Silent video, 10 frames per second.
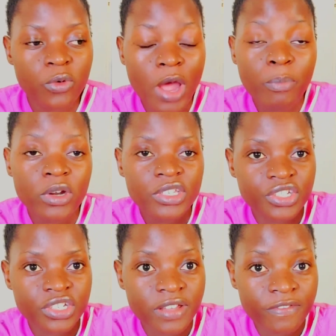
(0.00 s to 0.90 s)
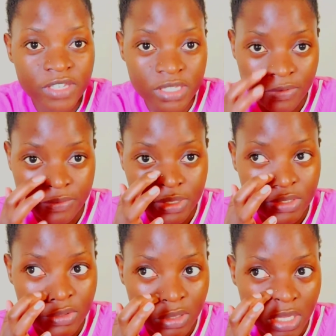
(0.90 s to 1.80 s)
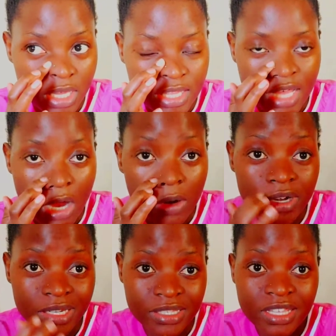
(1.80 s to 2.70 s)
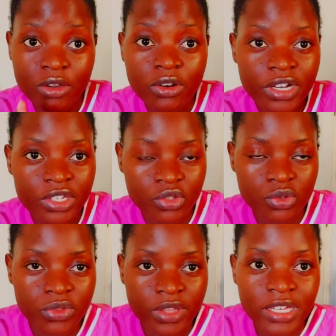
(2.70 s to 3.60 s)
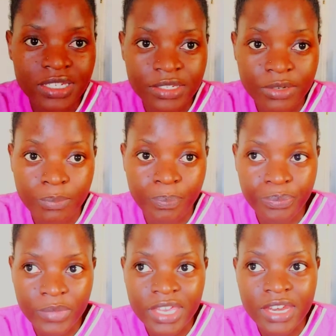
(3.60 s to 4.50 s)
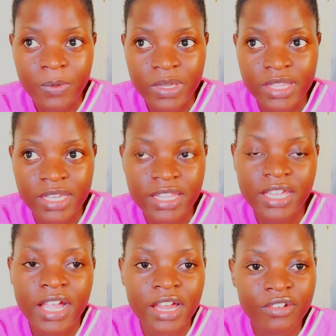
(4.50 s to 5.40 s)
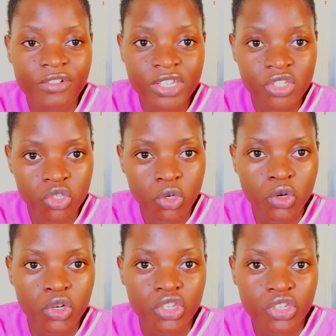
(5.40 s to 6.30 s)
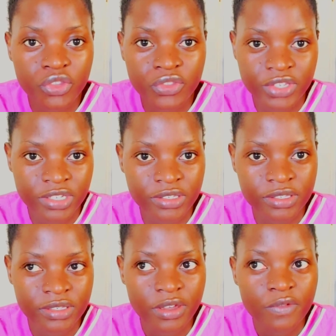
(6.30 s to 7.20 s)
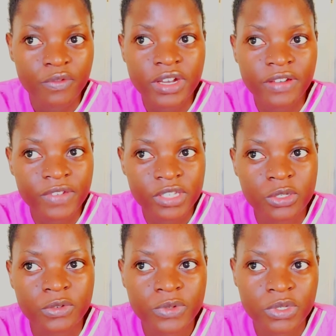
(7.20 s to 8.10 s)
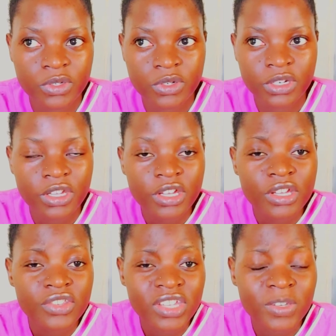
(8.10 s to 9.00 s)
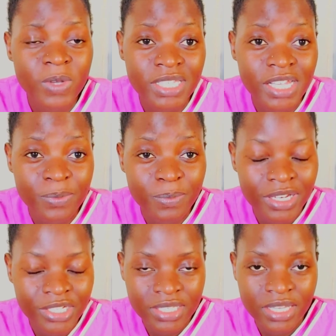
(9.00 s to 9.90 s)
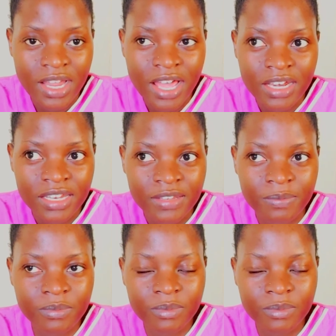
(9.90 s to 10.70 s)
approaching the festive season, they always do that in a way that they can restock new things for the festive season. So it was a splash sale, and